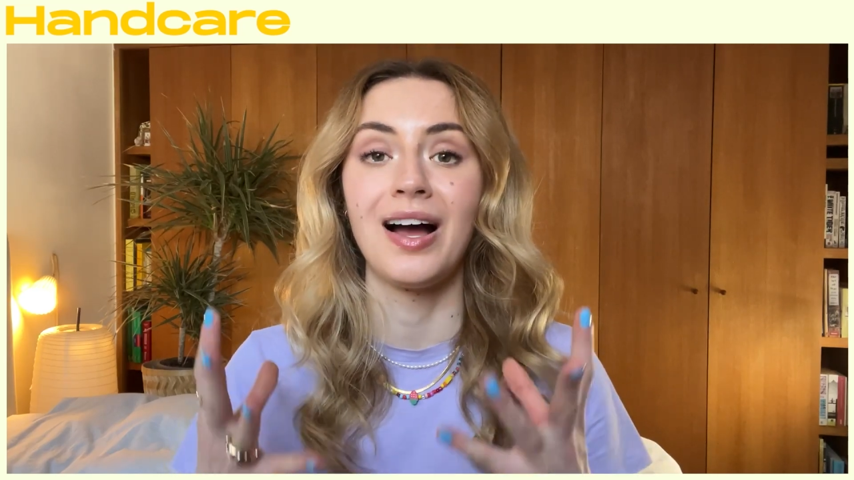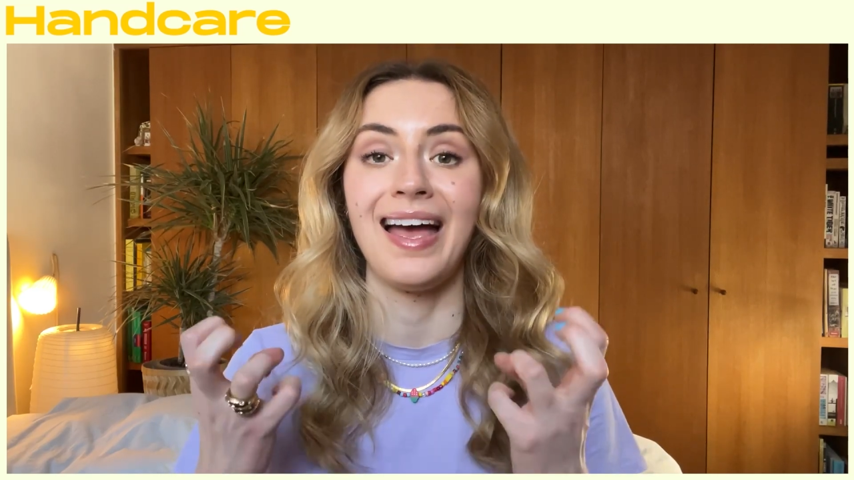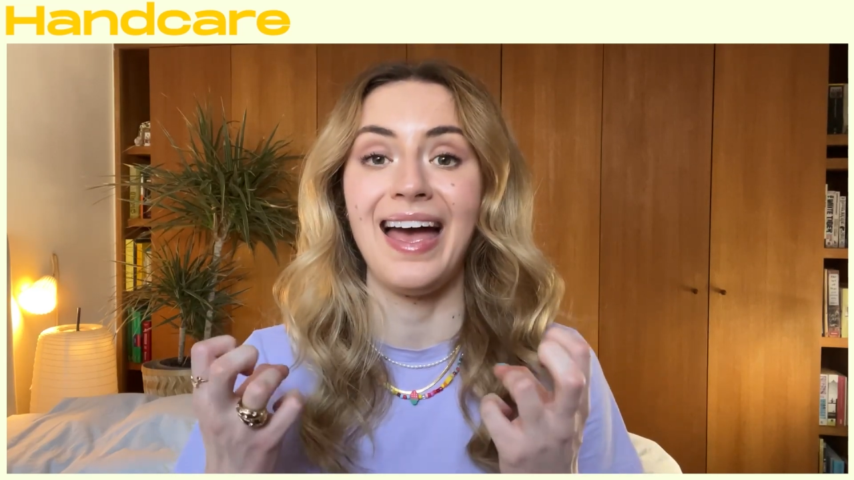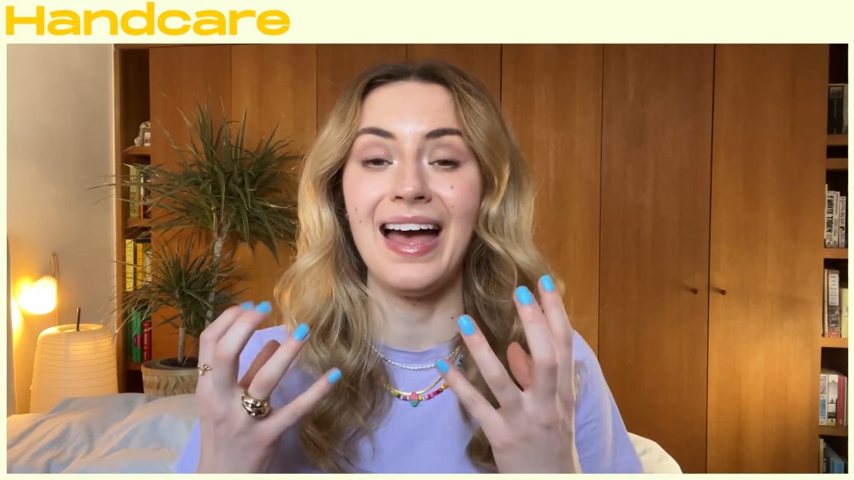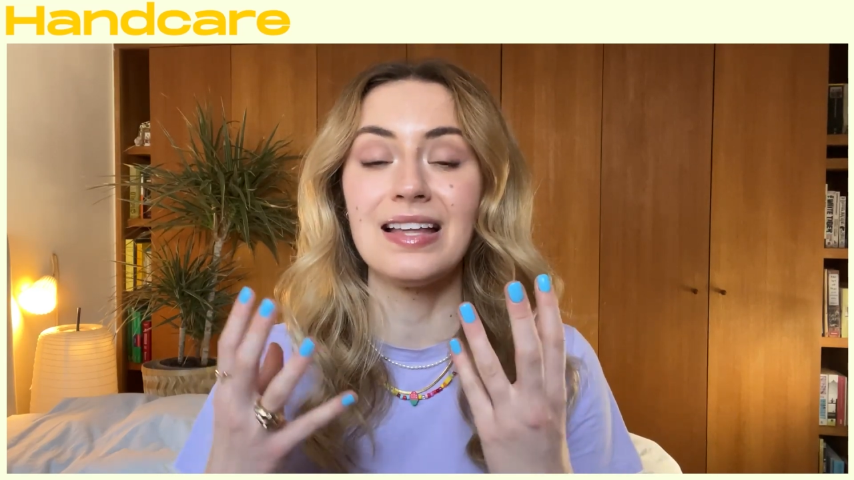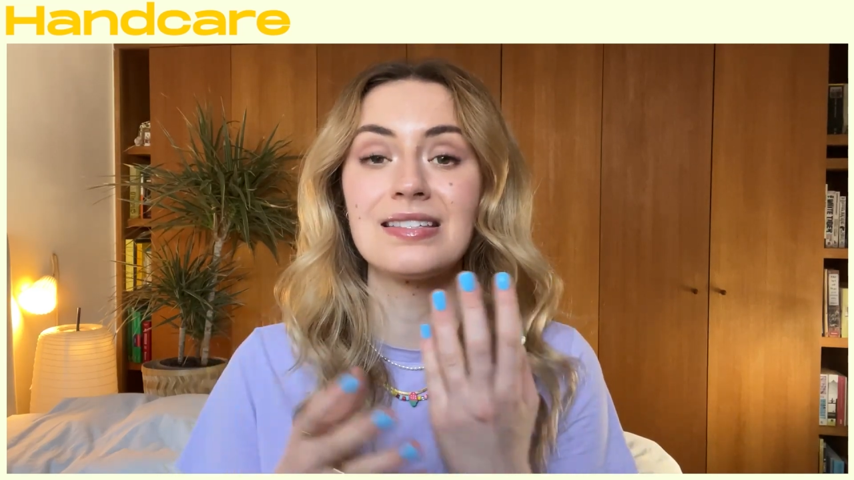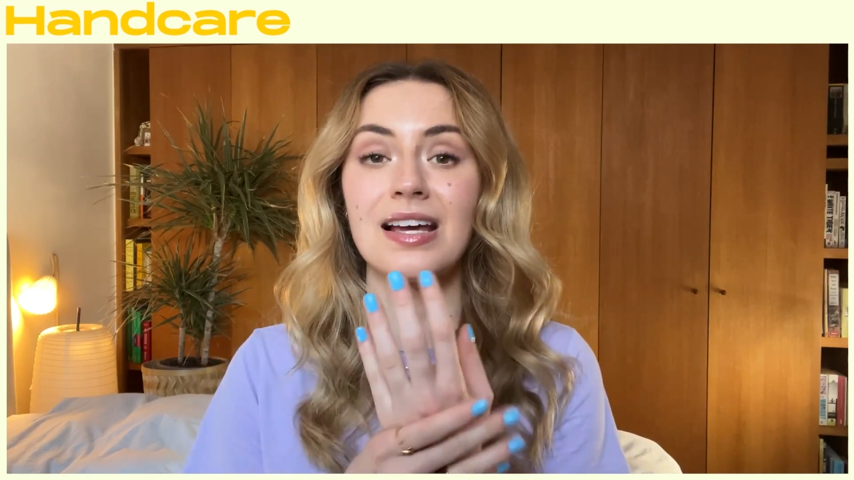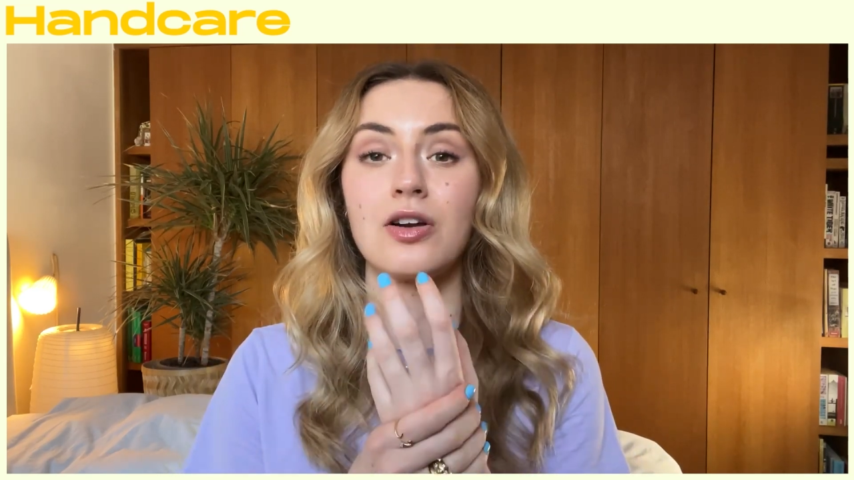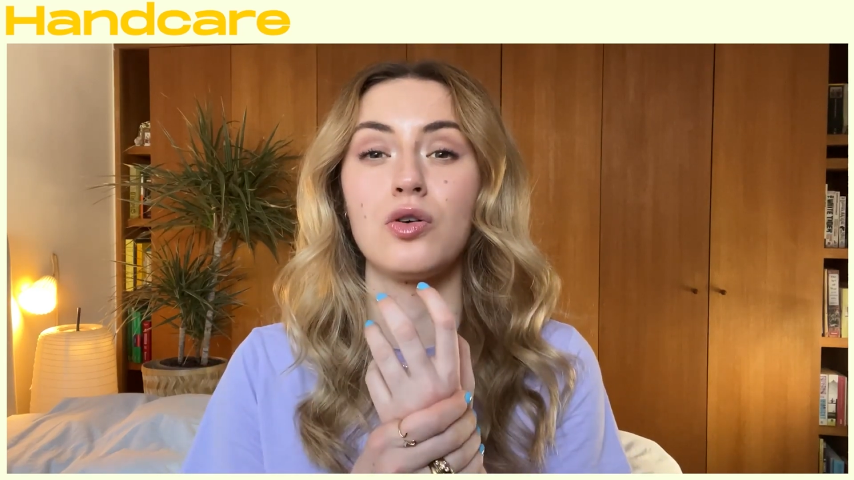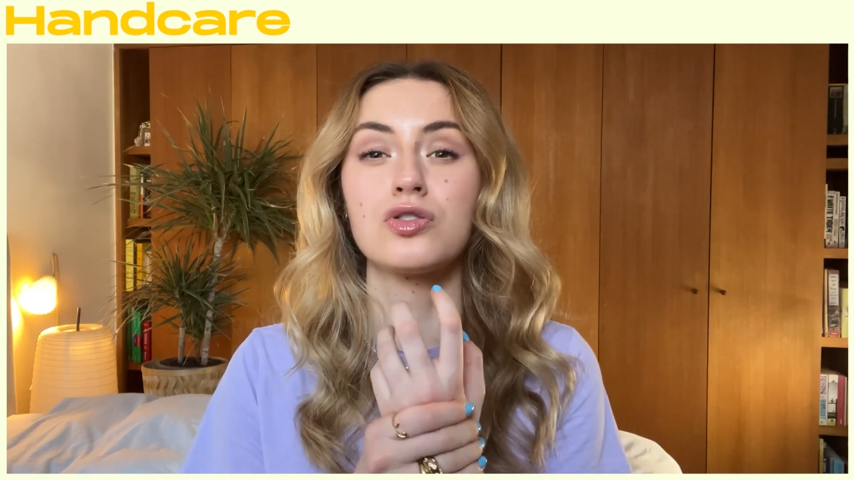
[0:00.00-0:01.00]
hands
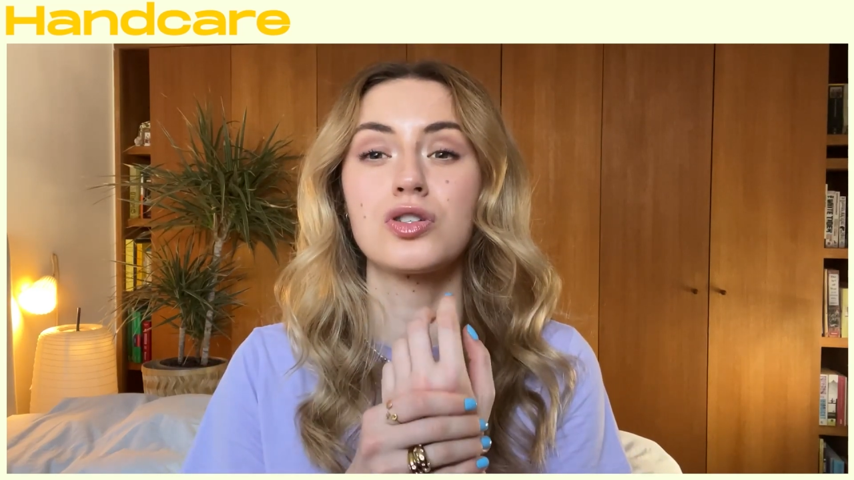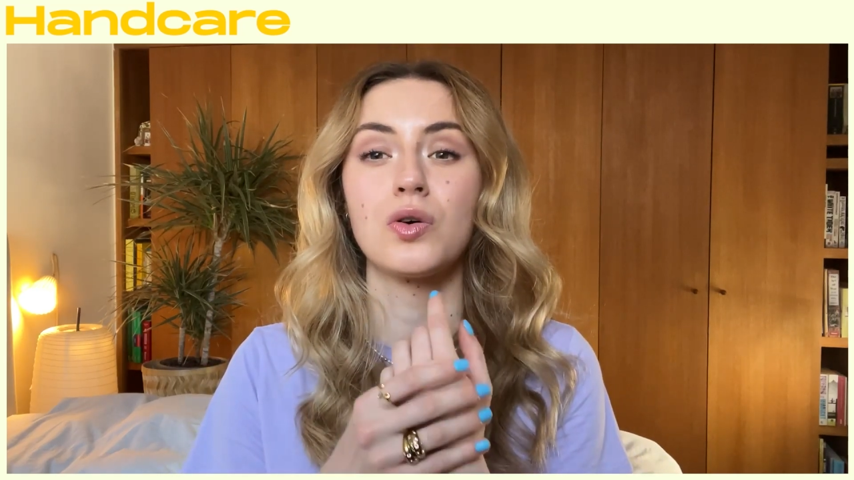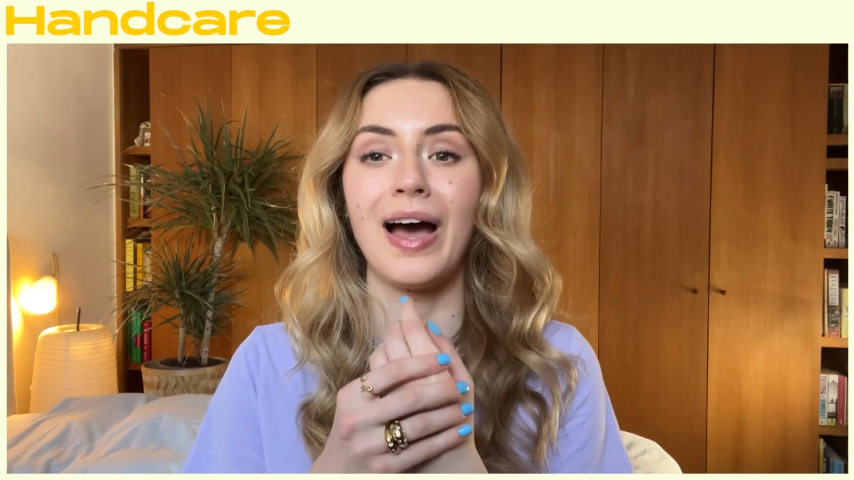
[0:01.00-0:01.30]
and also